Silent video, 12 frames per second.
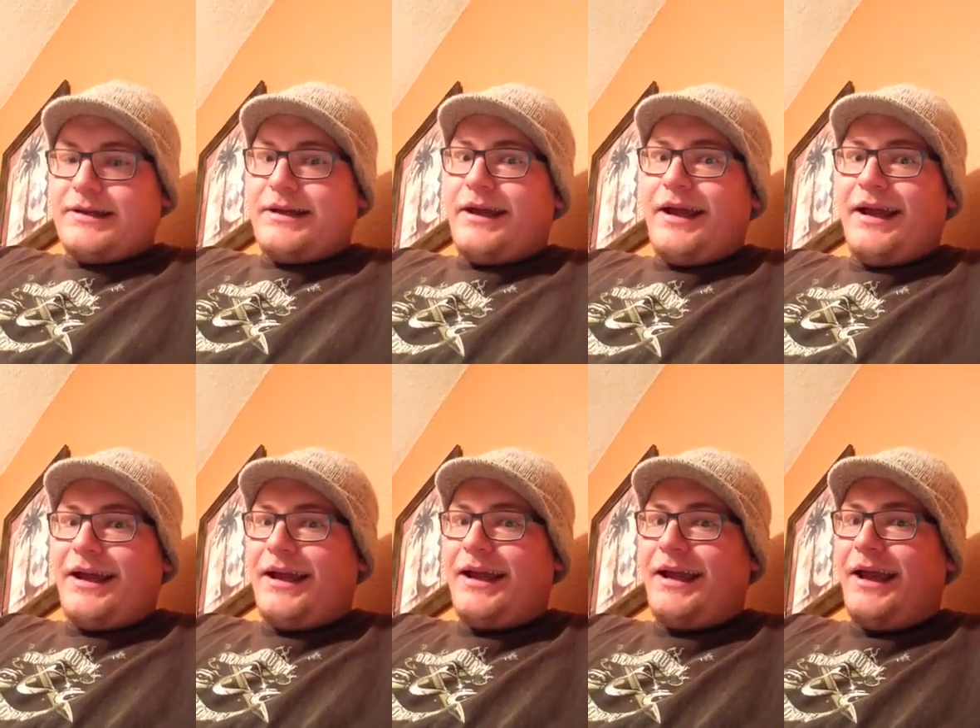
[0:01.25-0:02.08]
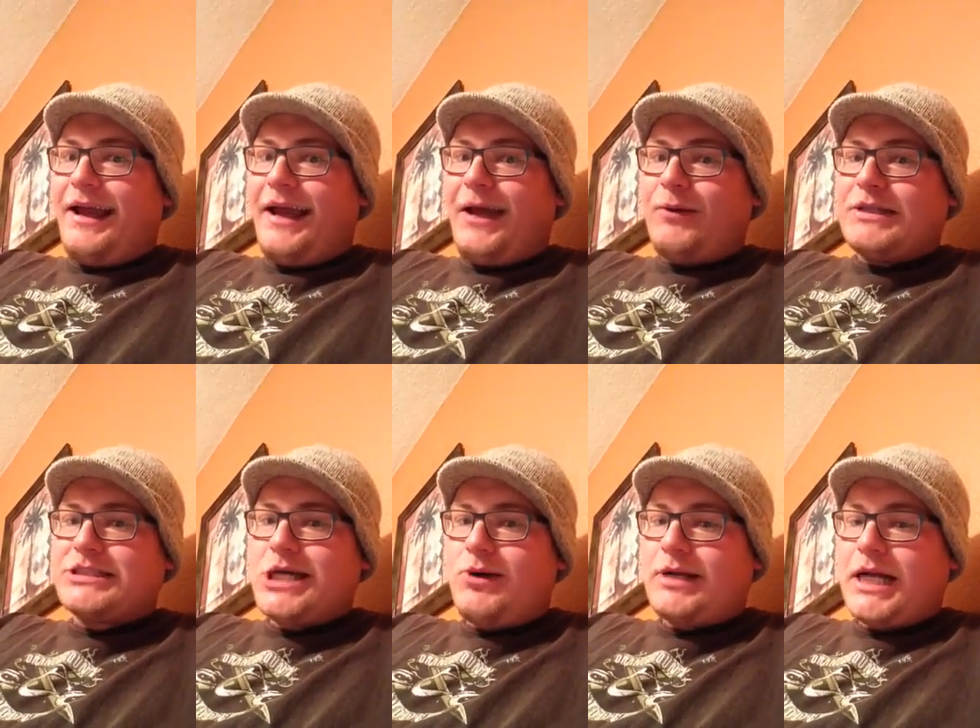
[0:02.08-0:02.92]
Hey, what's
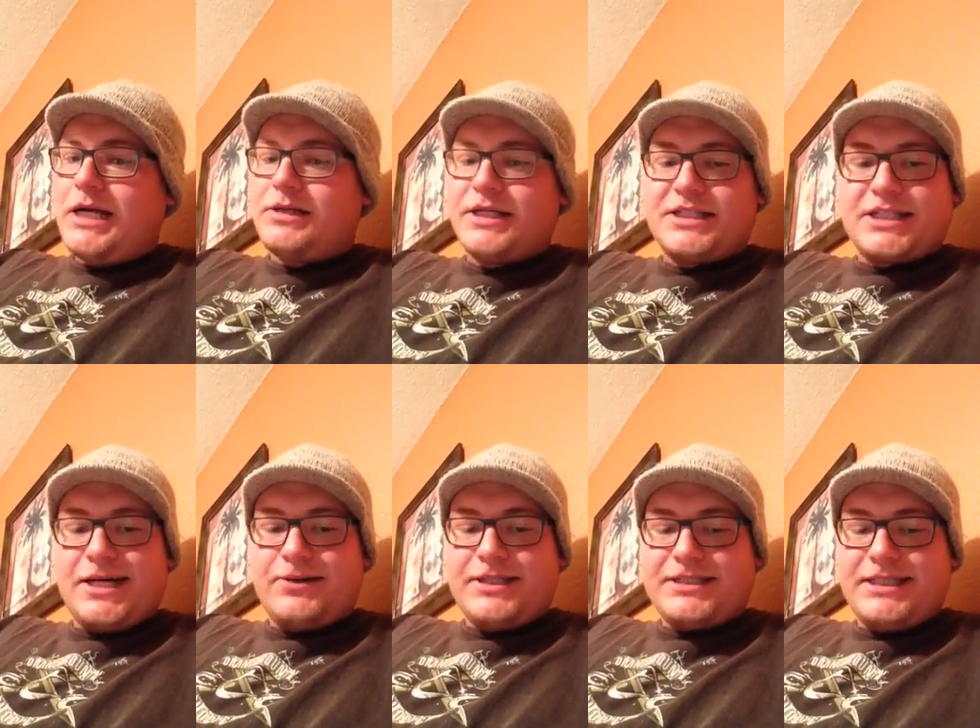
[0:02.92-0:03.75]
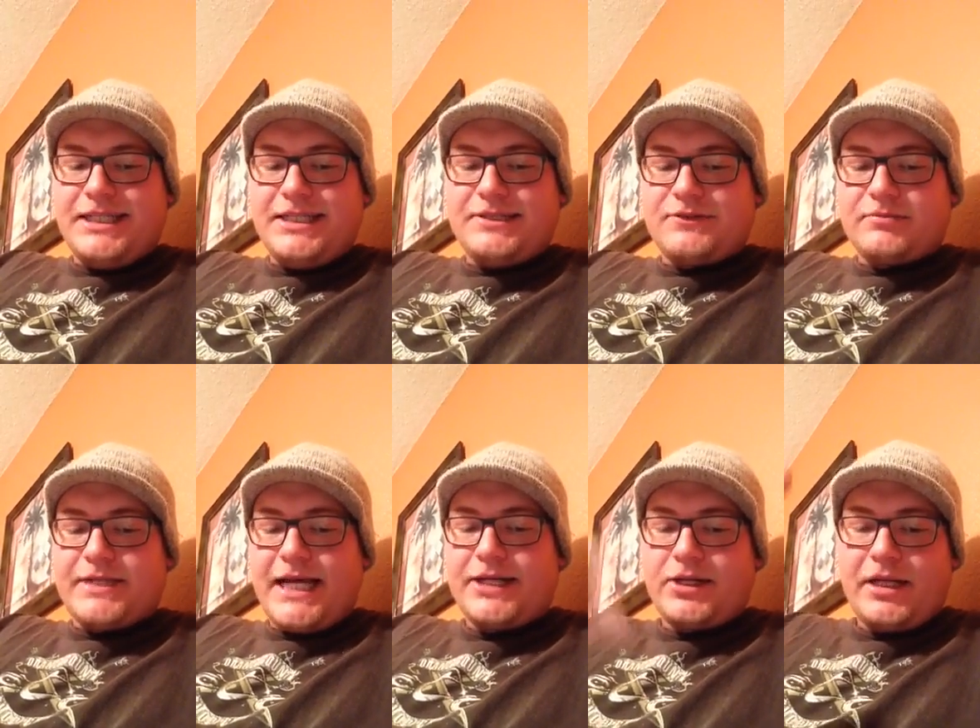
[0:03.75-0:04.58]
going on? It's Kody Steele from
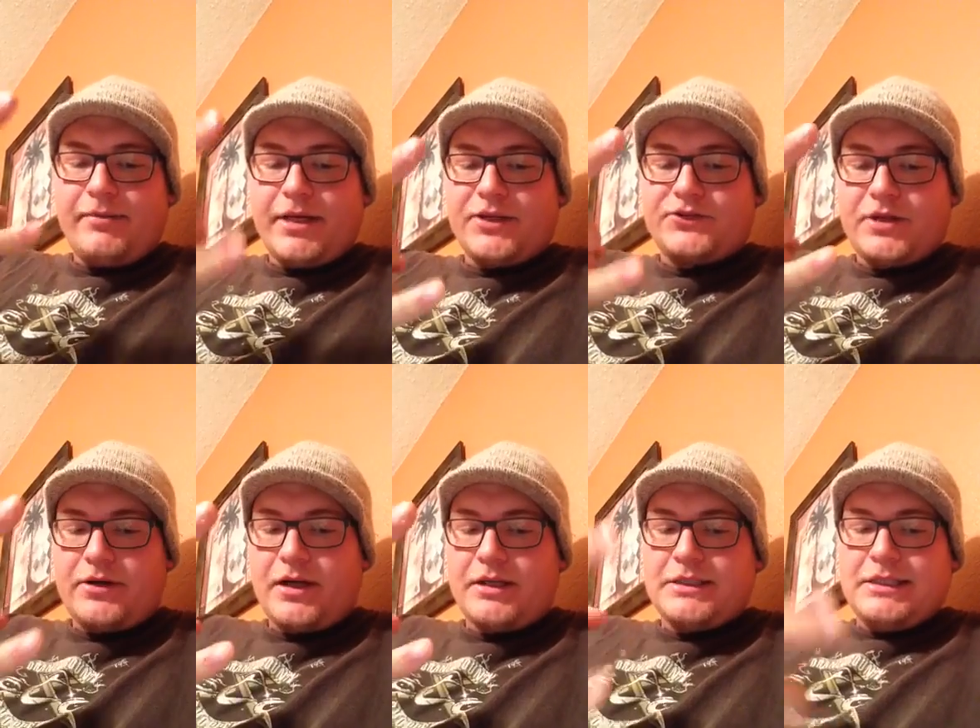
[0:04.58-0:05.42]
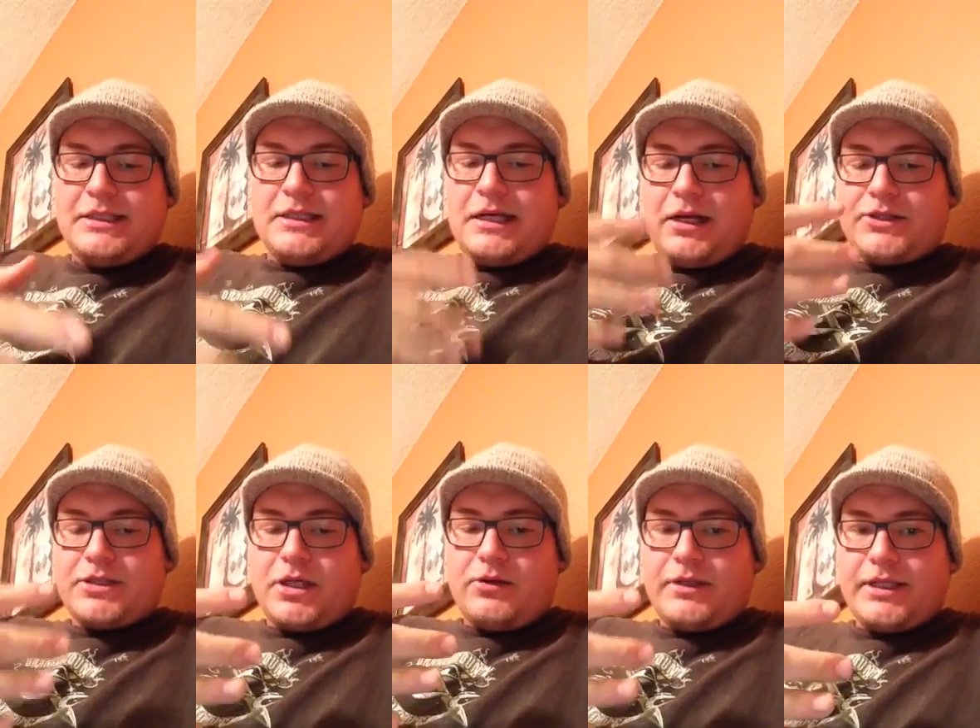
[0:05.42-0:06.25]
Caledonia, Minnesota, also
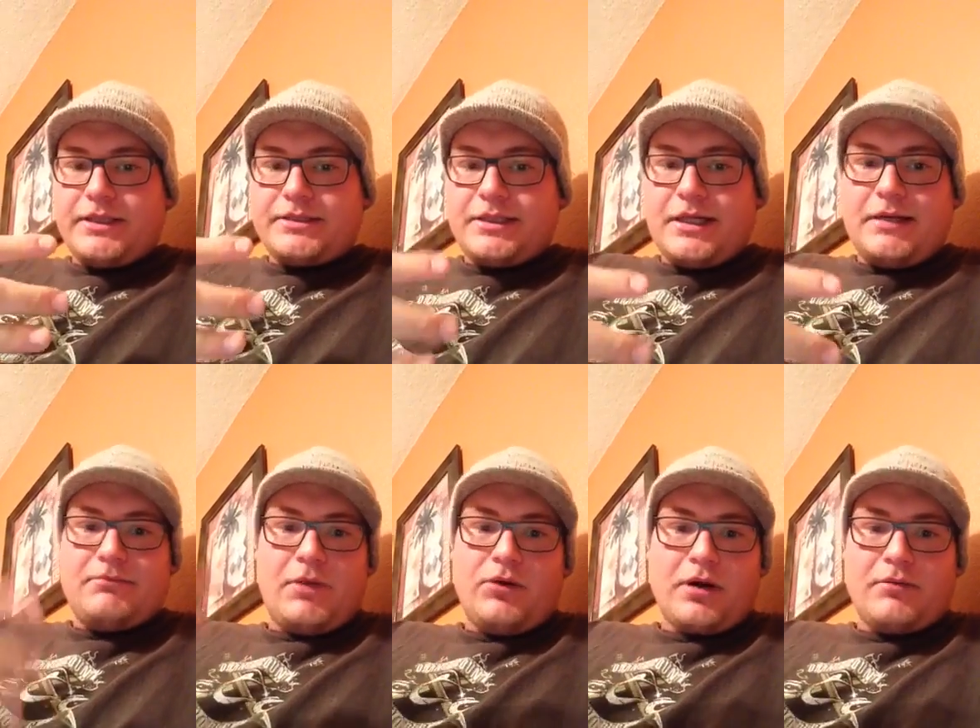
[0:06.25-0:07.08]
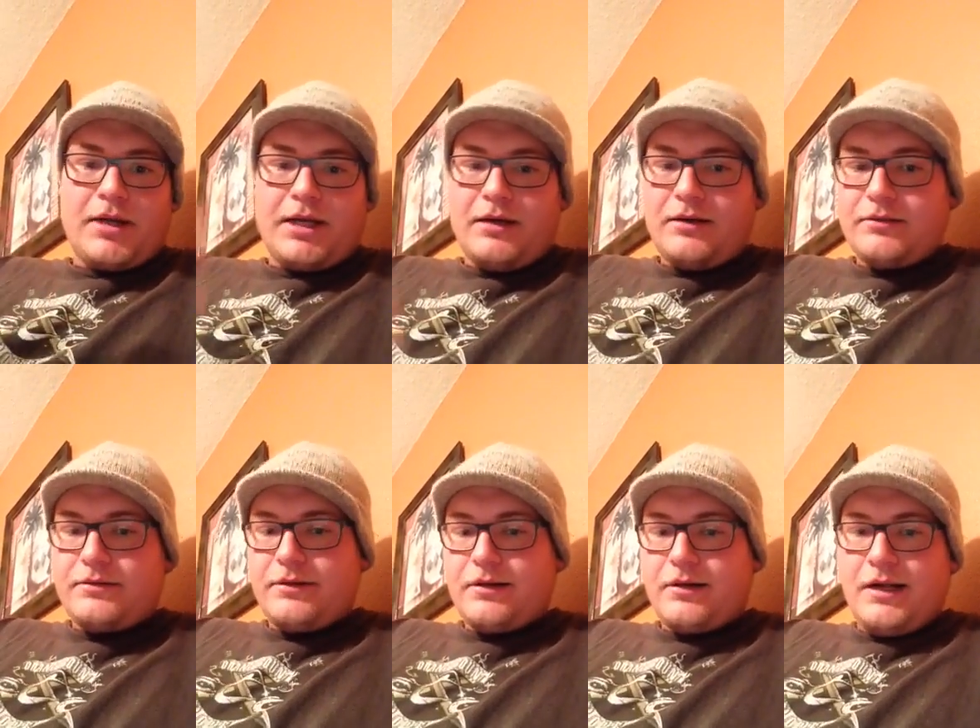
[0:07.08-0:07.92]
known as Motor
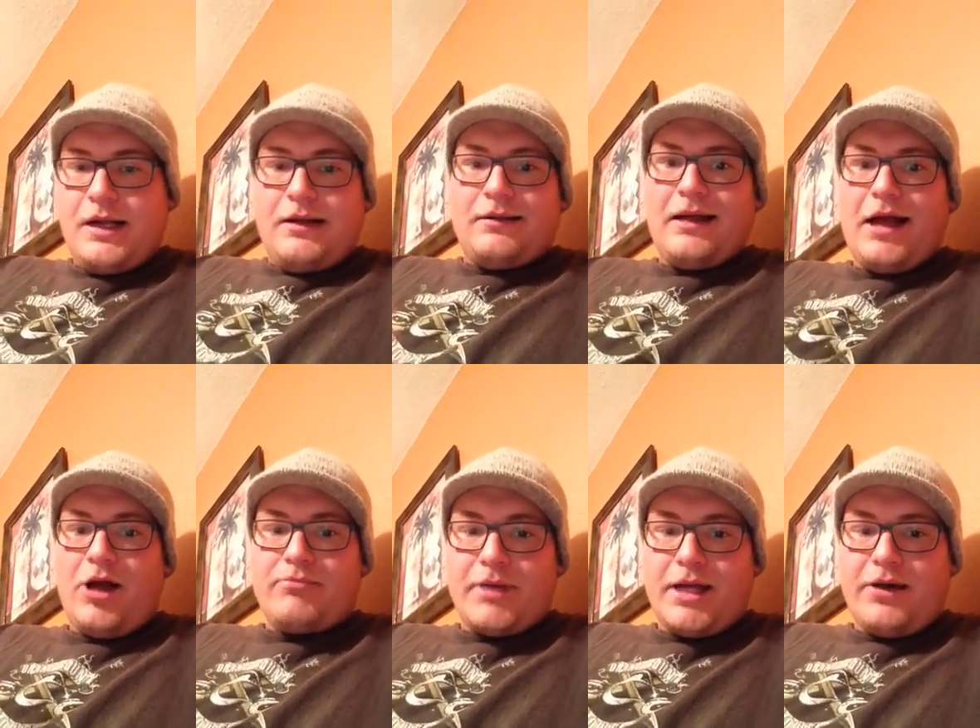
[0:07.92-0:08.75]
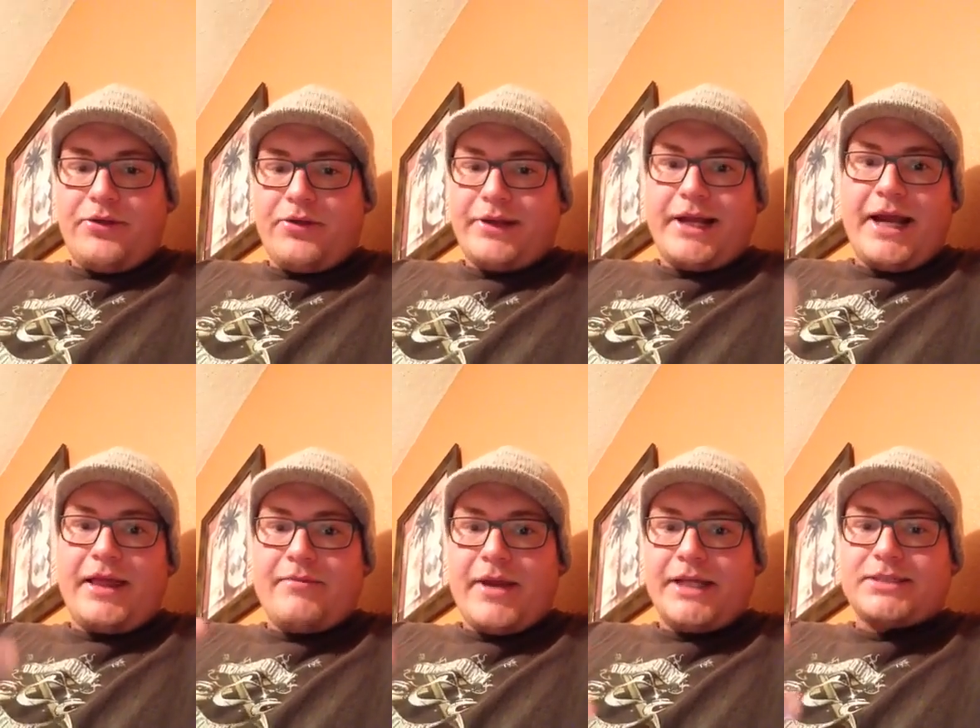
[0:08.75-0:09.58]
Mouth or Loud Mouth, or the guy
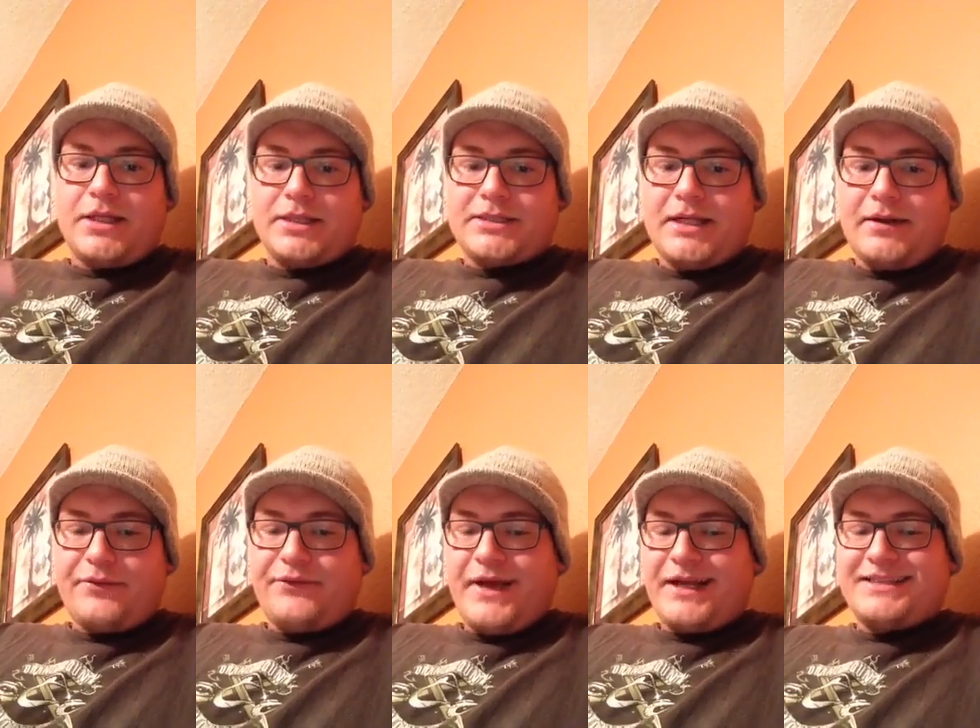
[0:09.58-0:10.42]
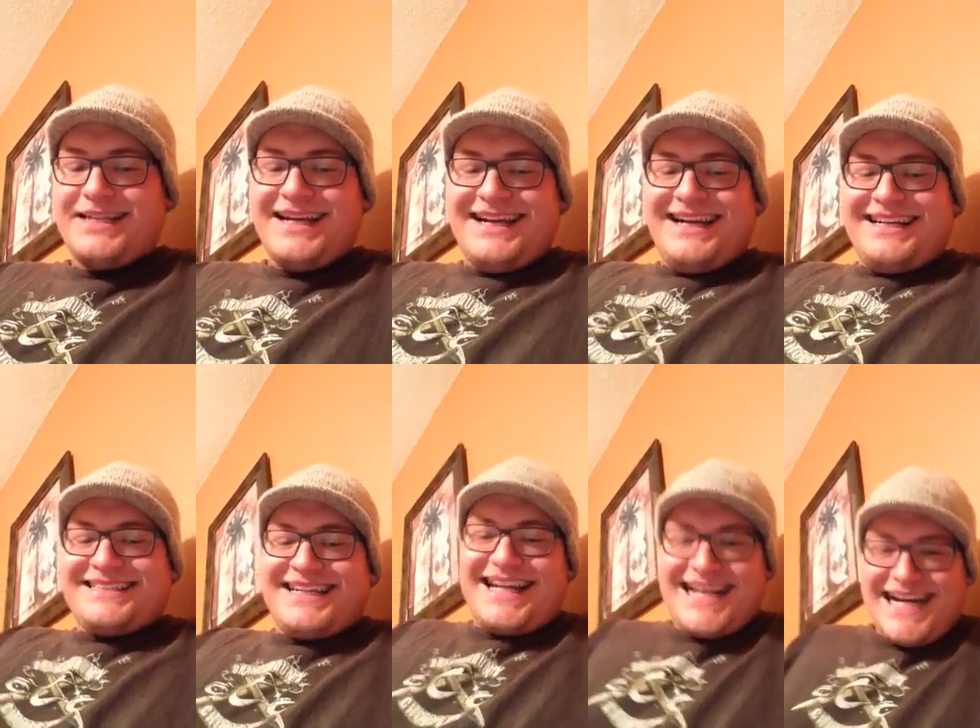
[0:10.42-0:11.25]
that makes all the sound effects.
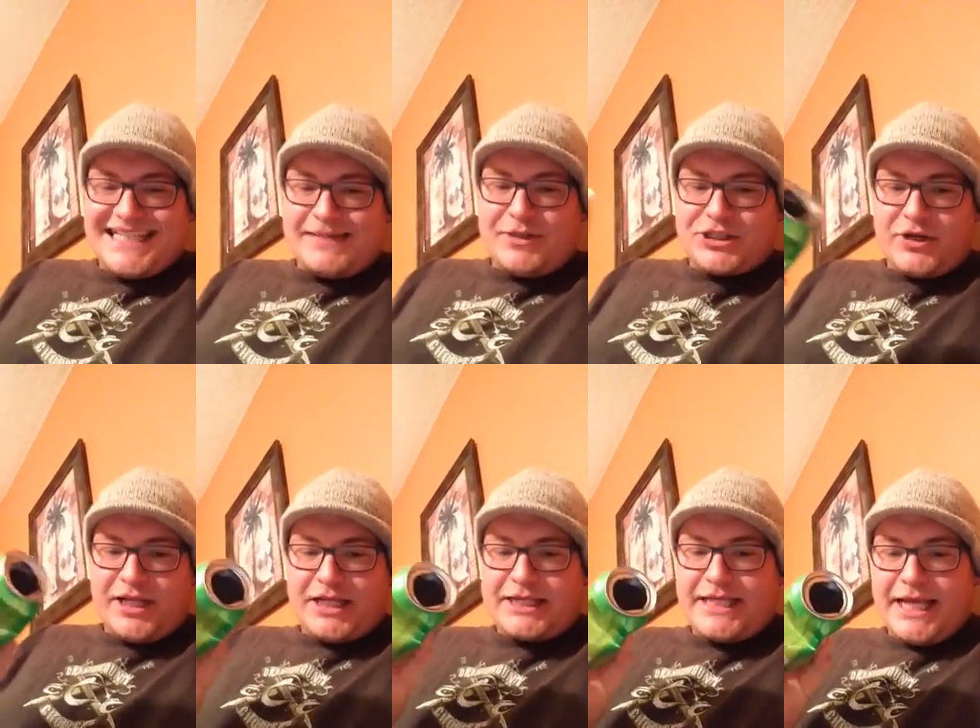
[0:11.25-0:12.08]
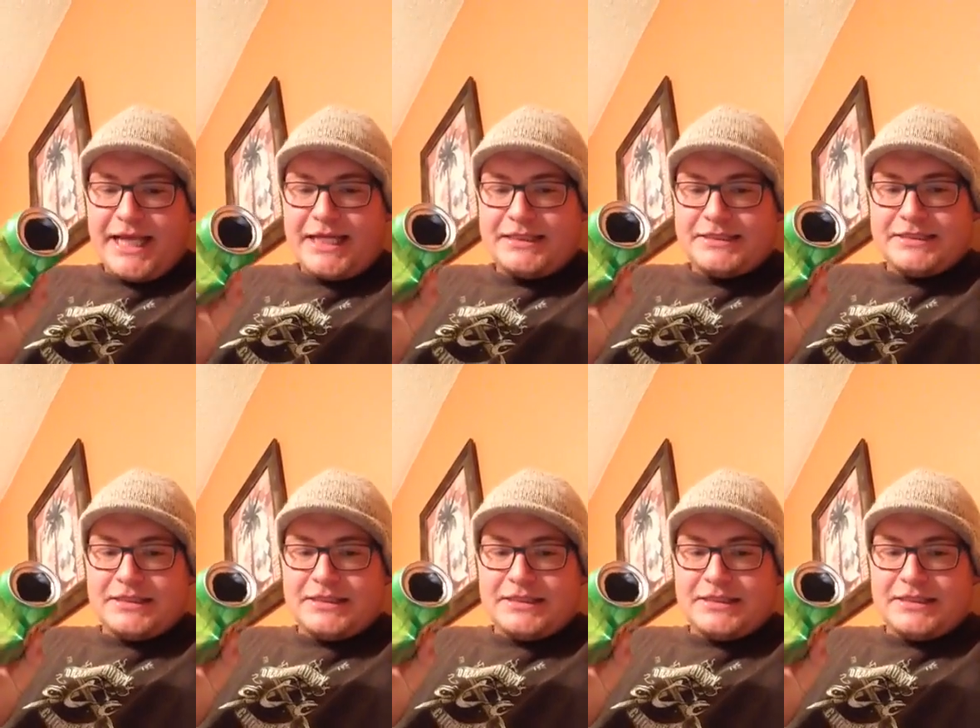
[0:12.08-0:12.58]
Today, guys, I'm going to show you a little can.